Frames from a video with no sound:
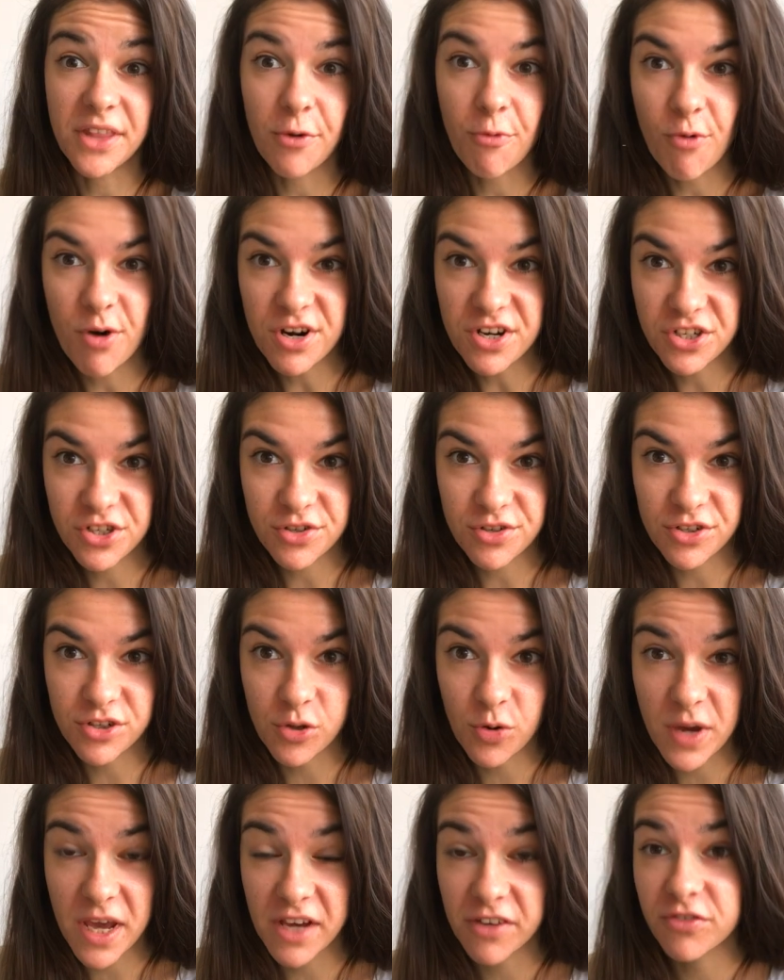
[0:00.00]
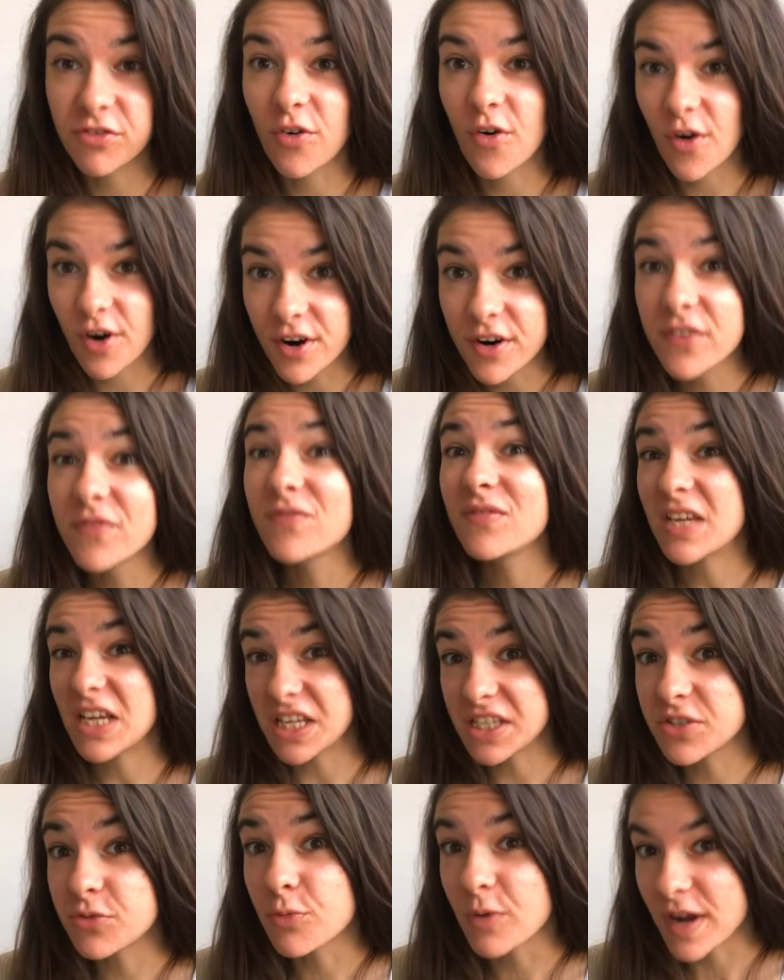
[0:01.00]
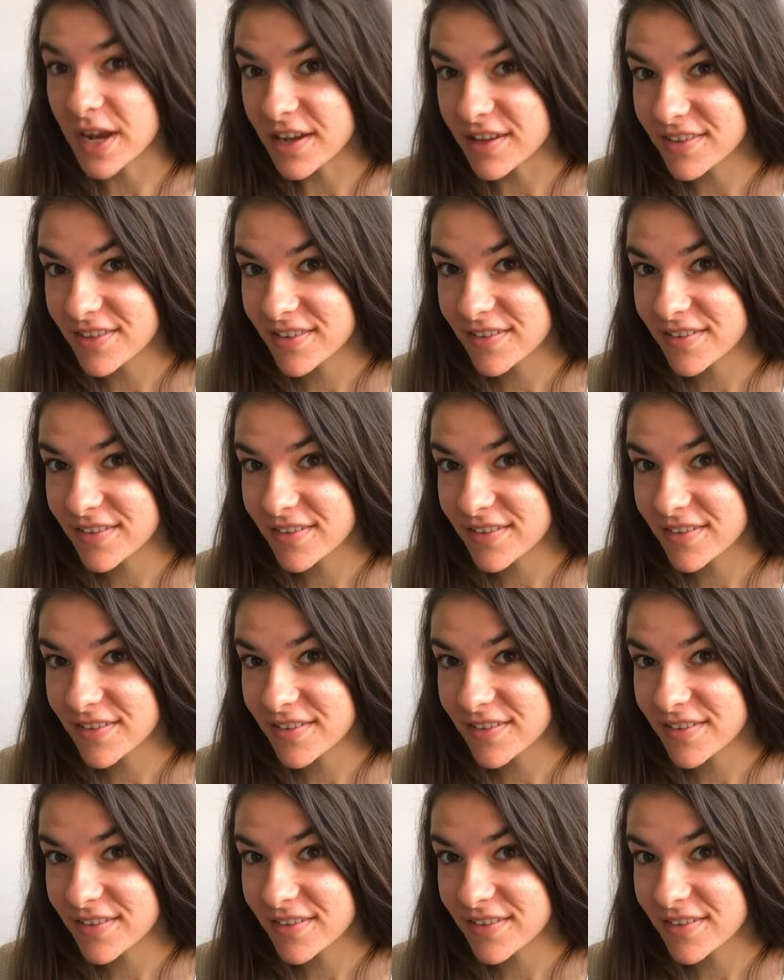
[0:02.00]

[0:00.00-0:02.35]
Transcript: The word you're looking for is wheat.